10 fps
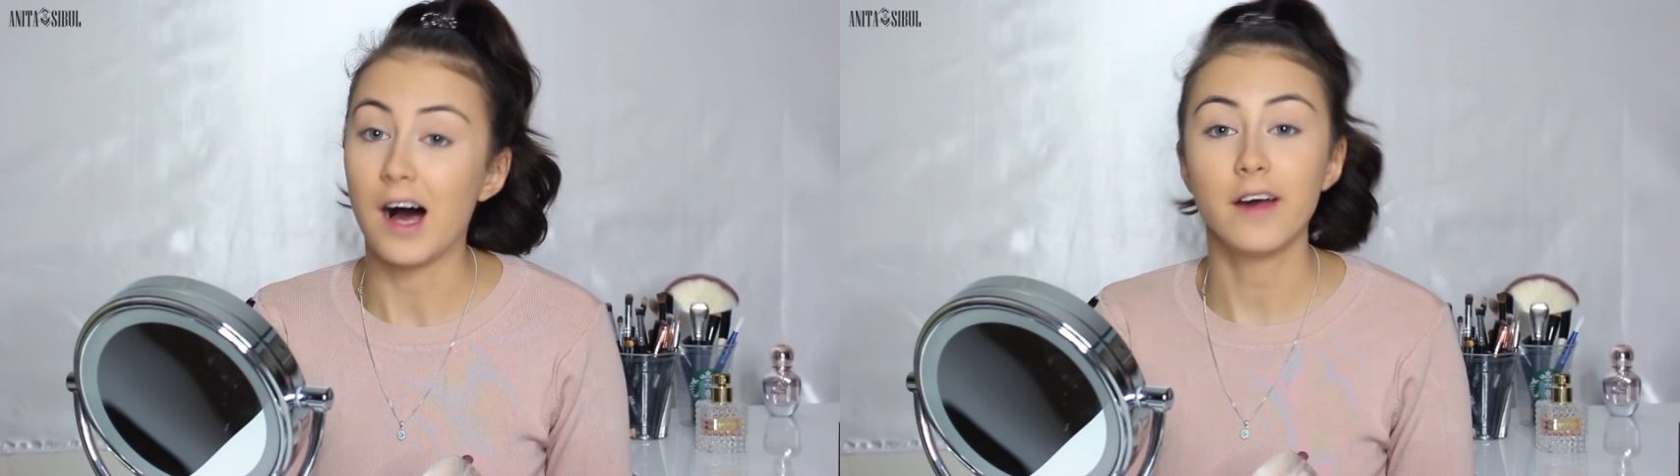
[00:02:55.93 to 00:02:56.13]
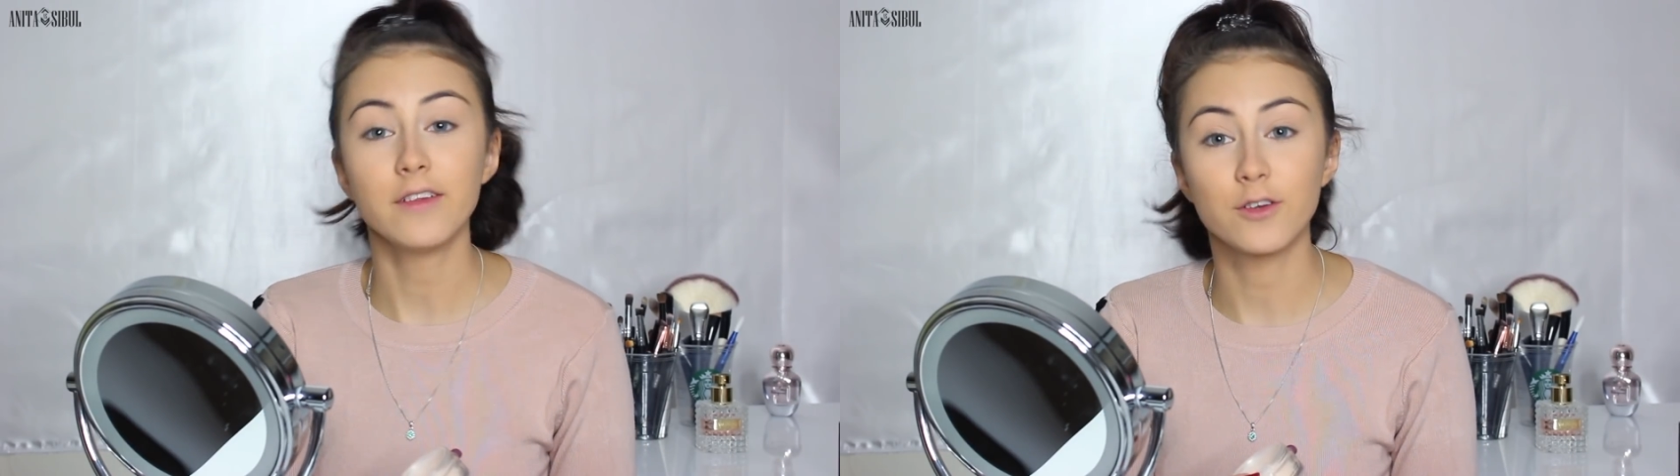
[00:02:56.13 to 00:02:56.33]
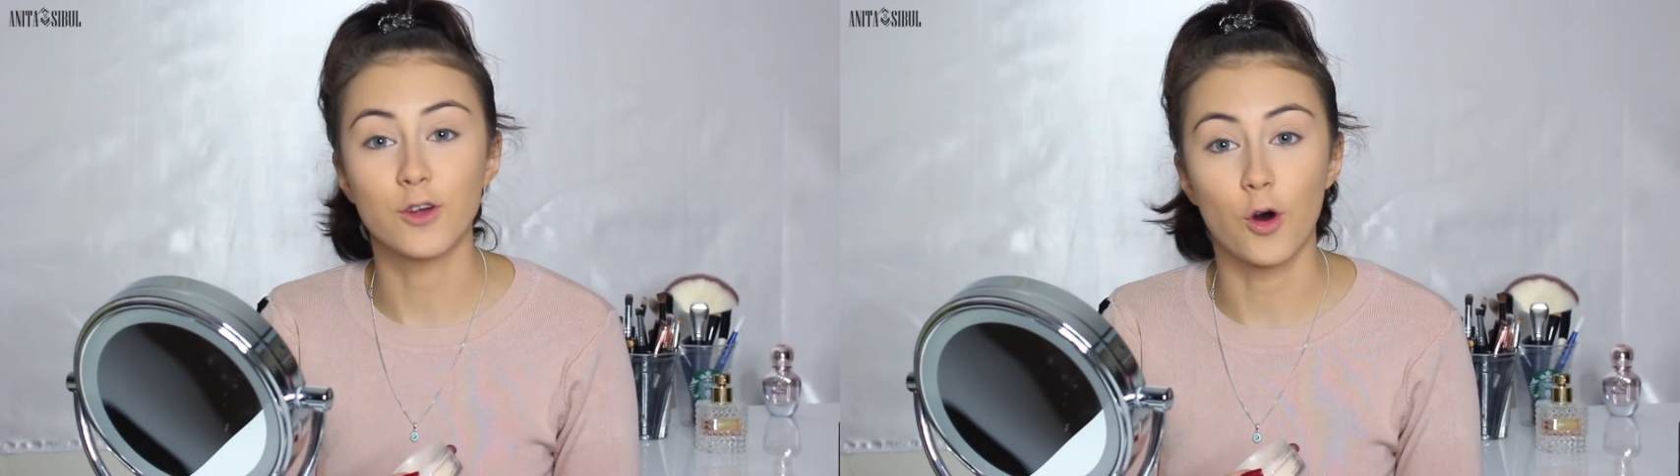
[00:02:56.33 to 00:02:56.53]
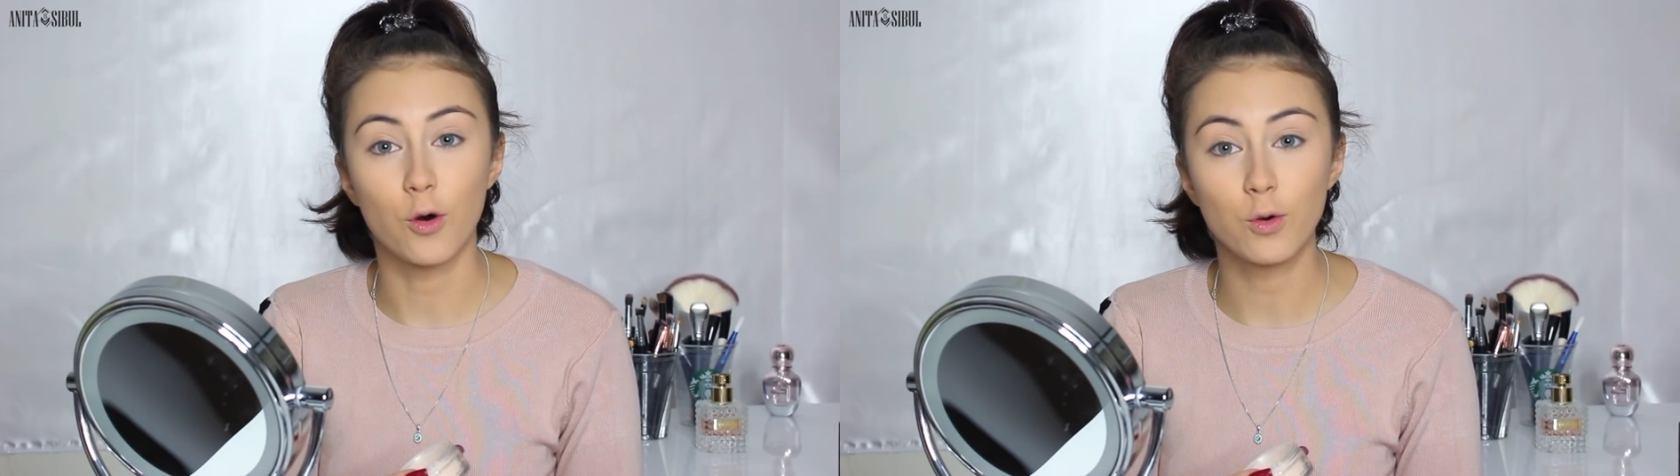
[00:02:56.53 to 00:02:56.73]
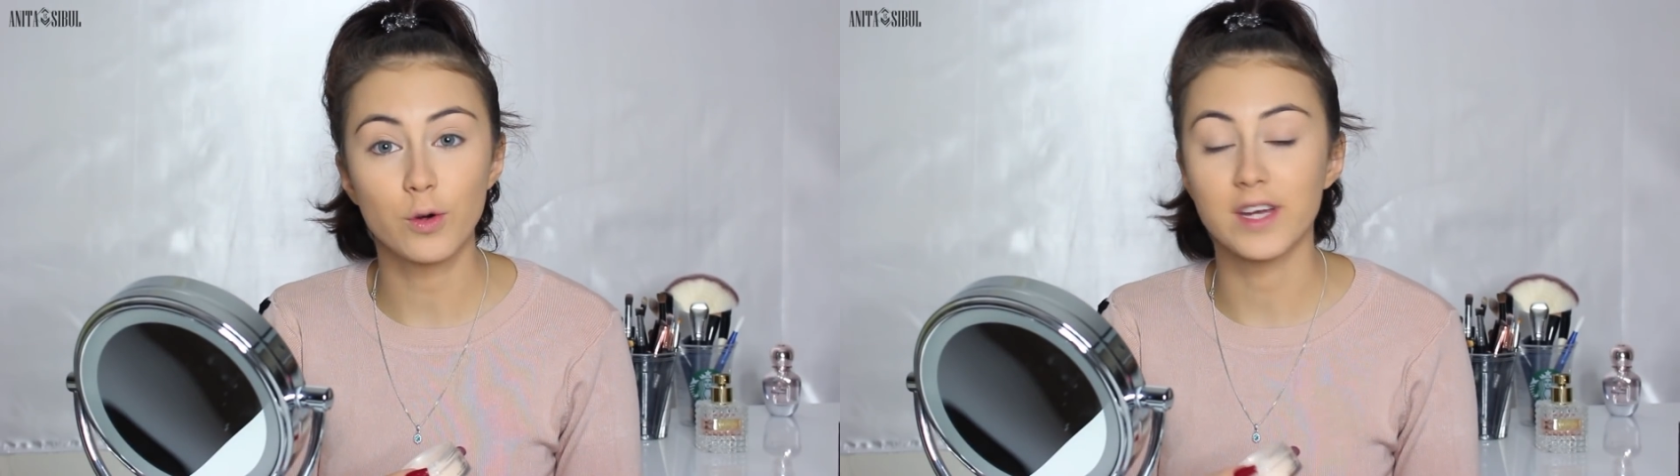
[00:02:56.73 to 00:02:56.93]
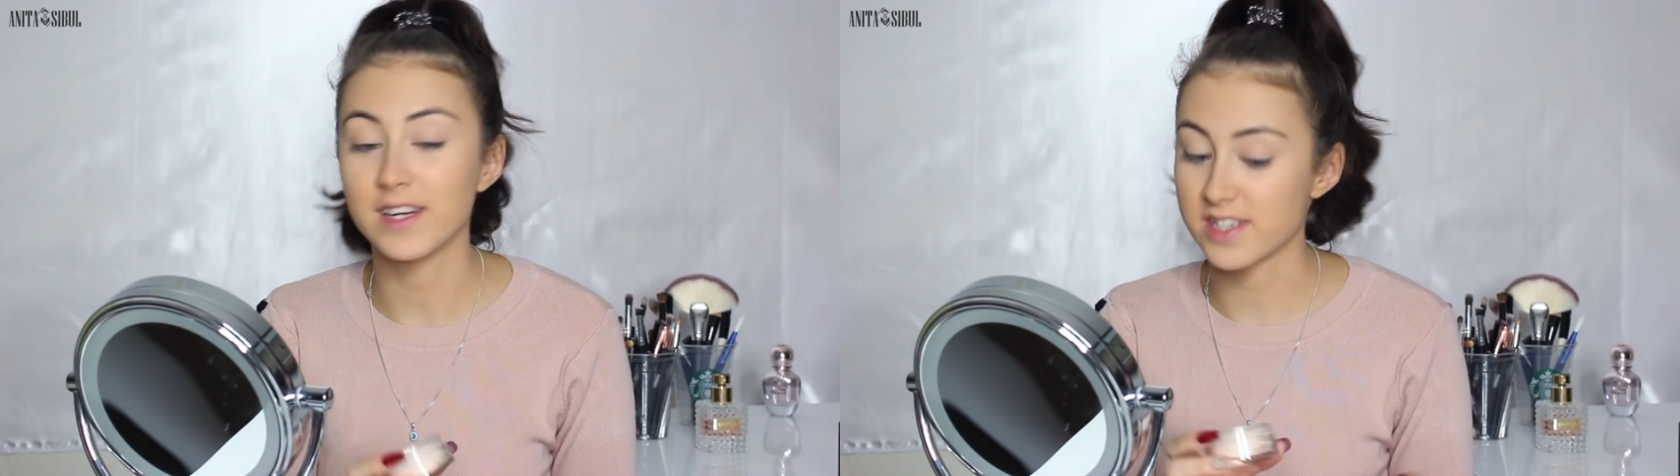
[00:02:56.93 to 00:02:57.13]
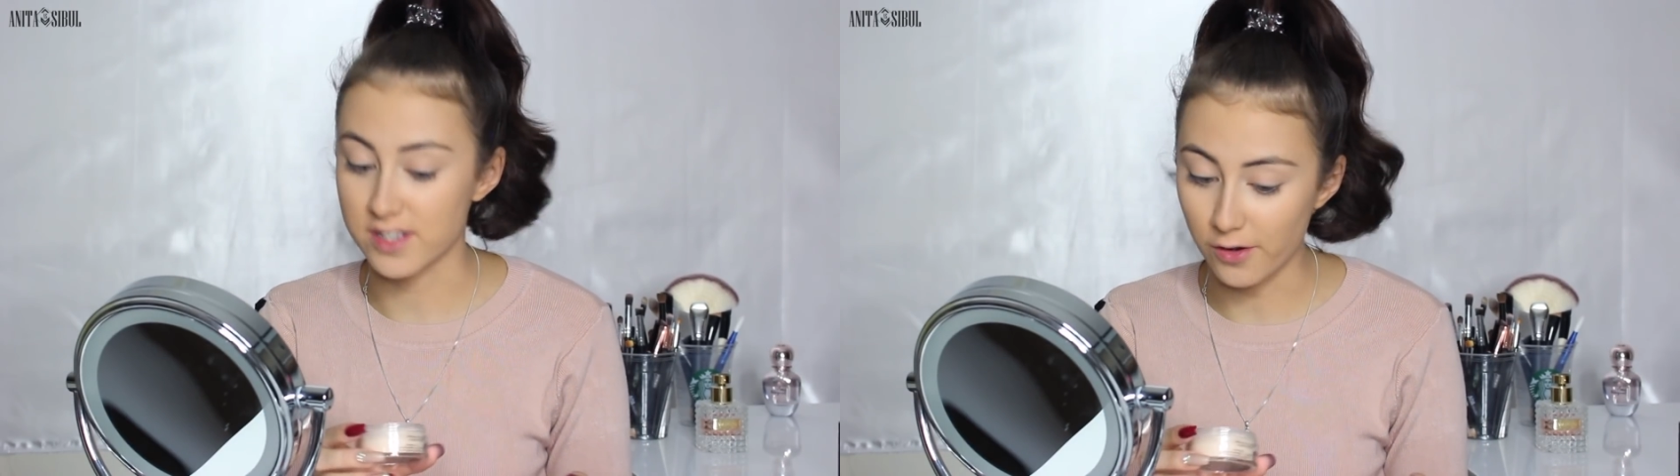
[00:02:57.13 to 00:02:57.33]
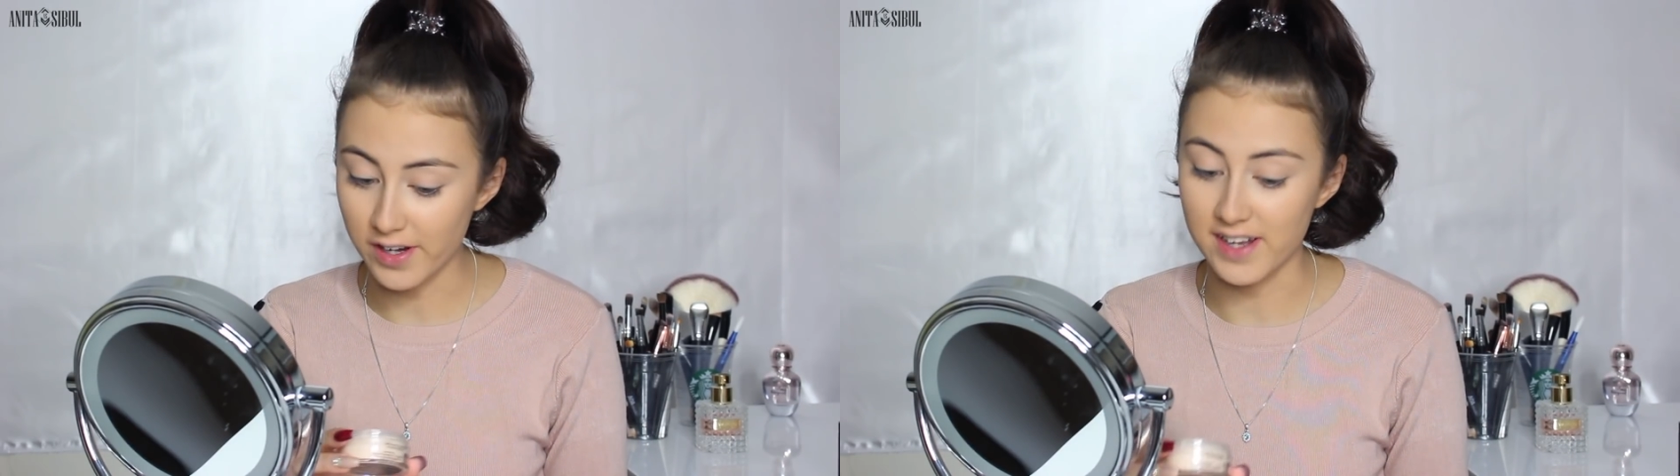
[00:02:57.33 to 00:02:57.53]
I don't know, in
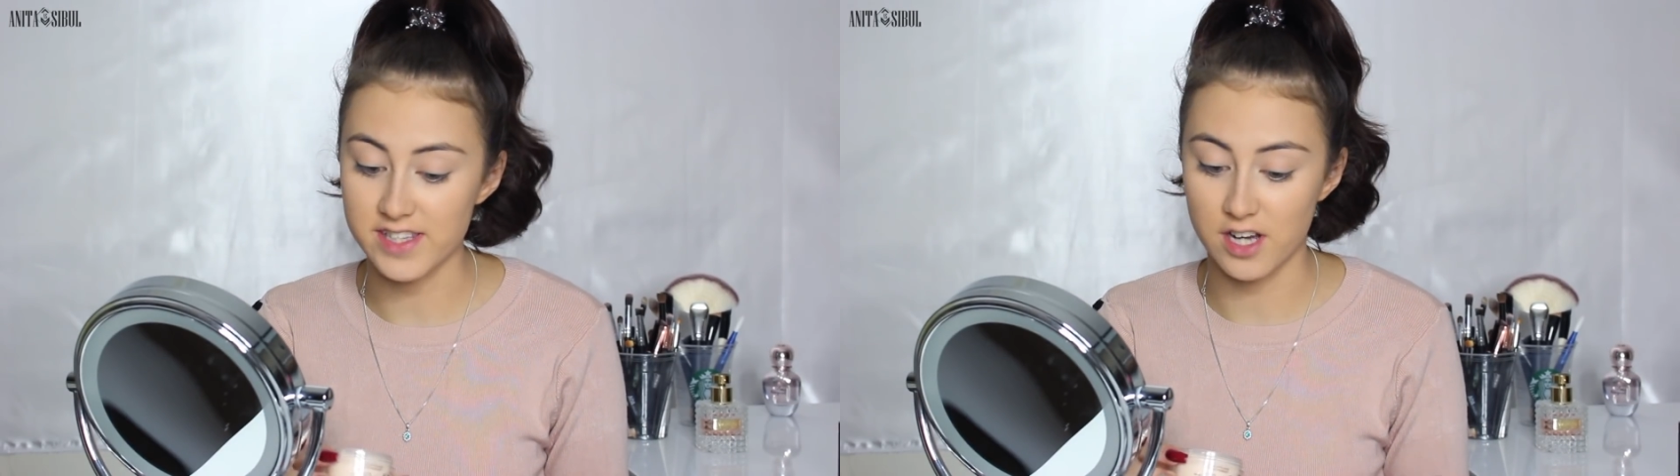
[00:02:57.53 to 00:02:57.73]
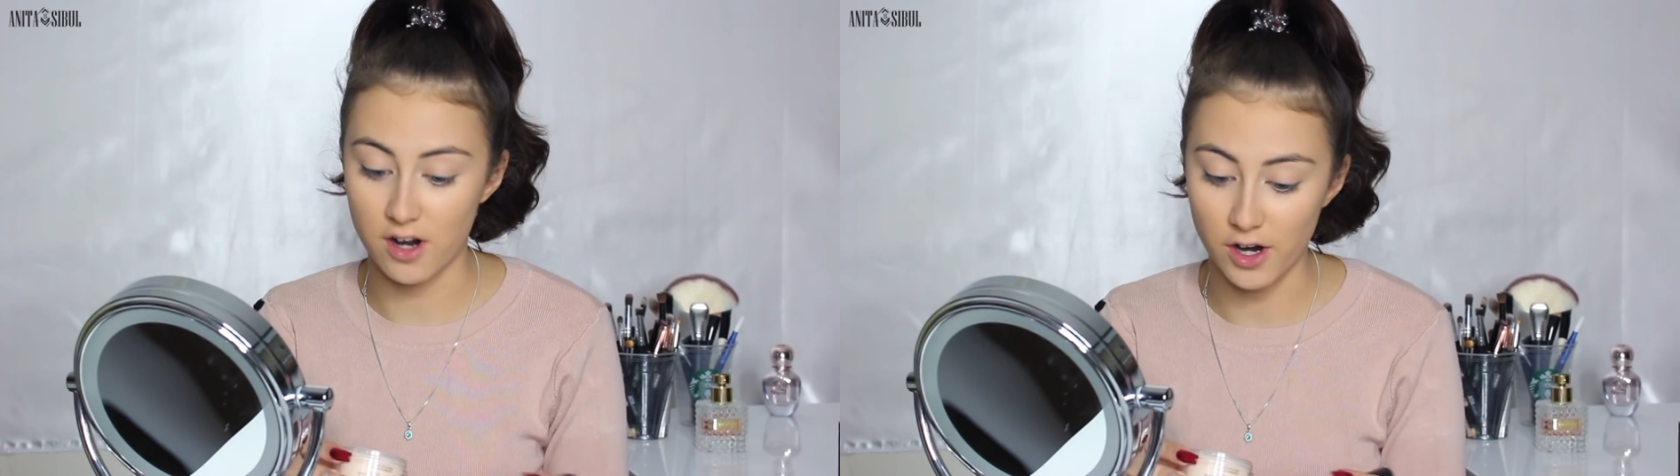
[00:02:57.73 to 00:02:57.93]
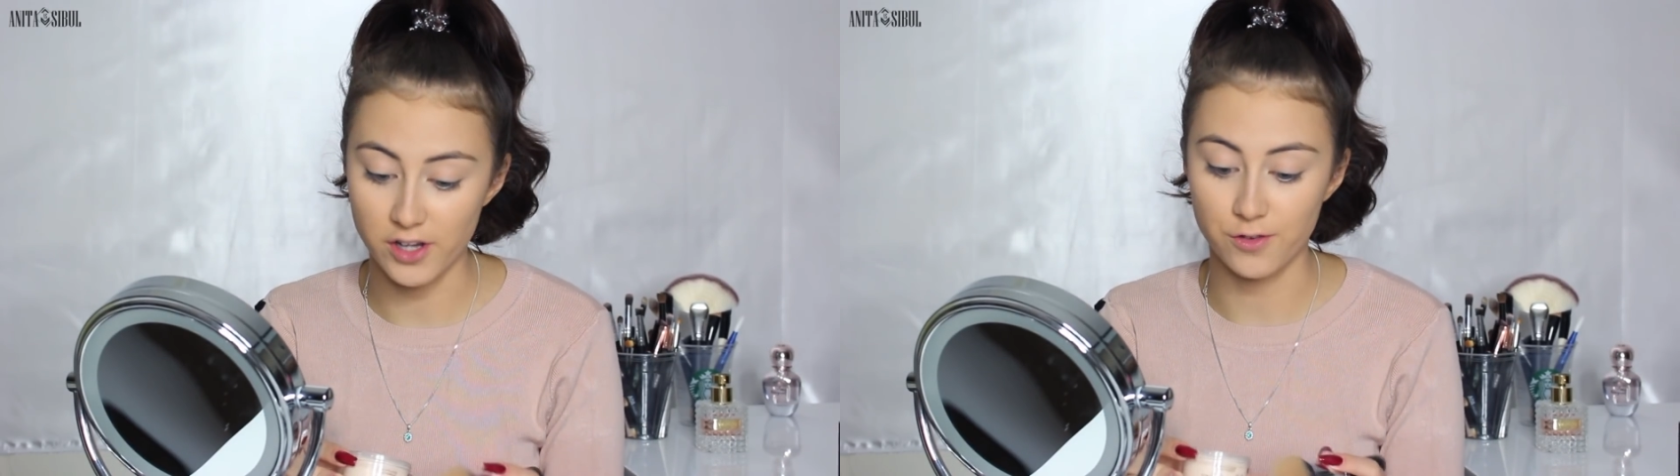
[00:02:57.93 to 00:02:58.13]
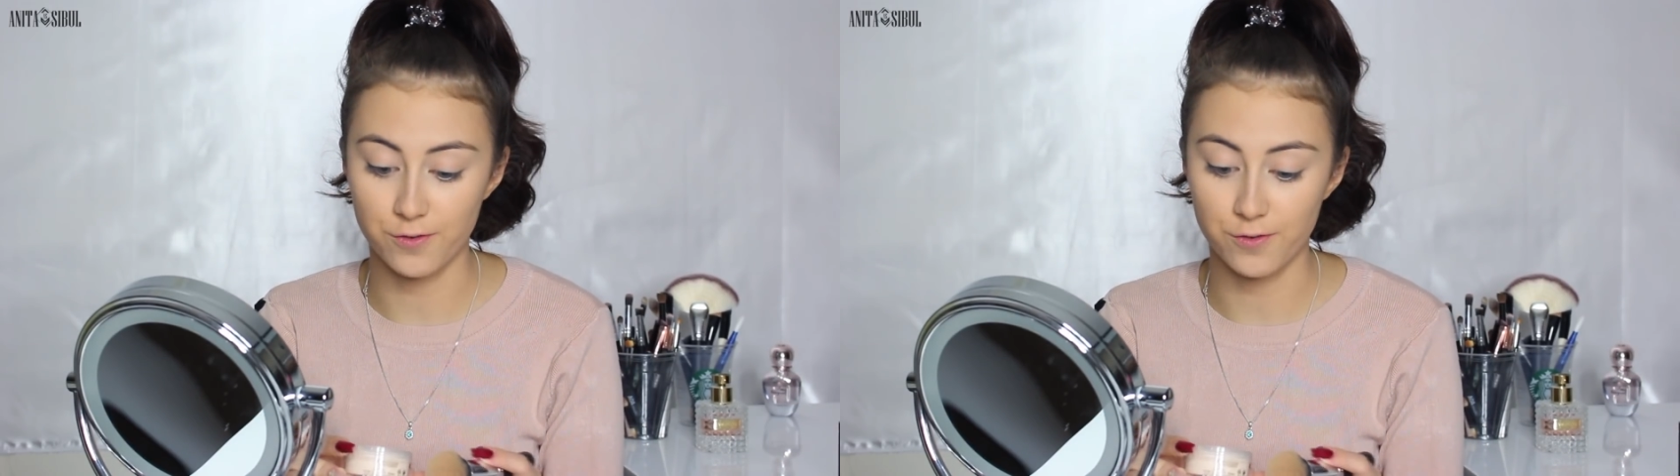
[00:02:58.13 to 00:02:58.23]
Estonia it's hard